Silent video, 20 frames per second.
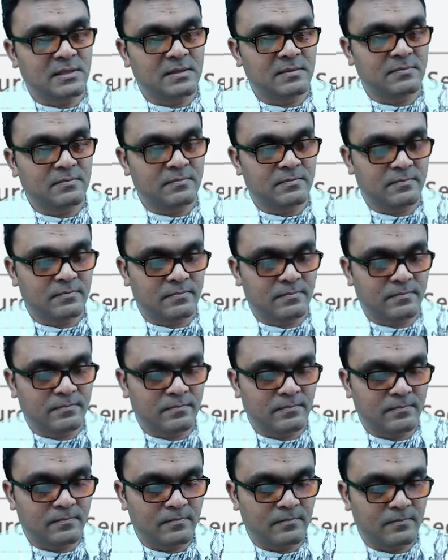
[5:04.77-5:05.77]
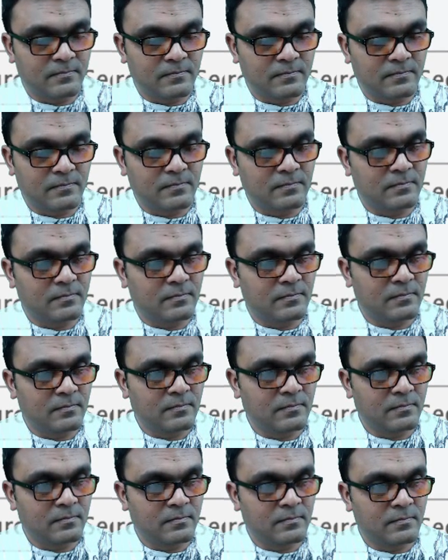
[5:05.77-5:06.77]

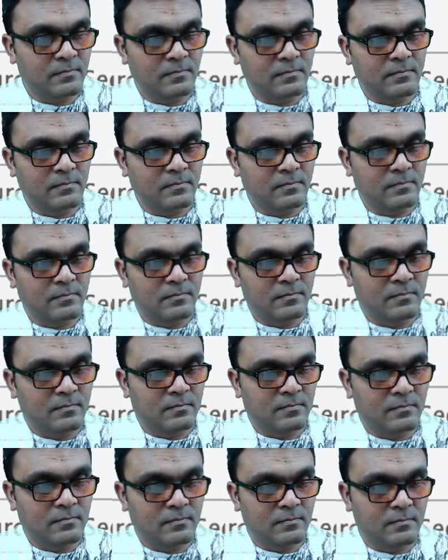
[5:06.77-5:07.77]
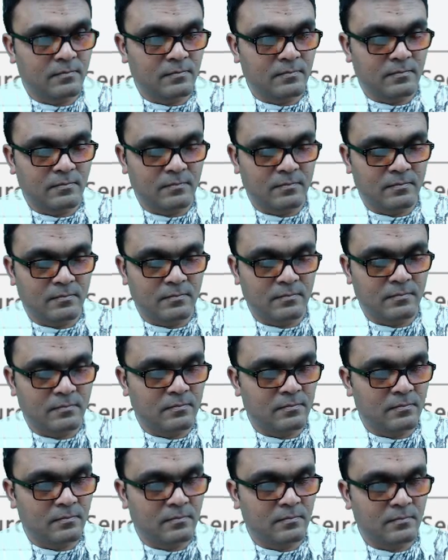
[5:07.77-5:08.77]

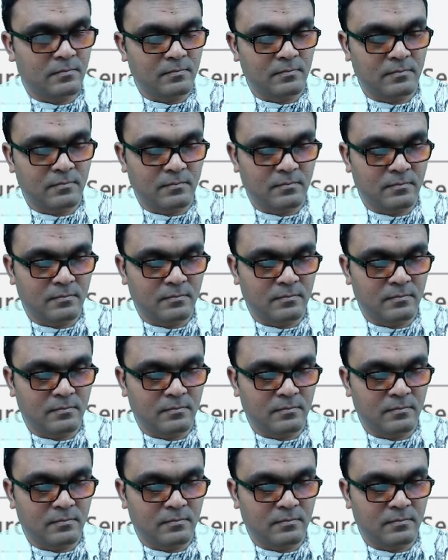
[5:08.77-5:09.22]
(no one is talking)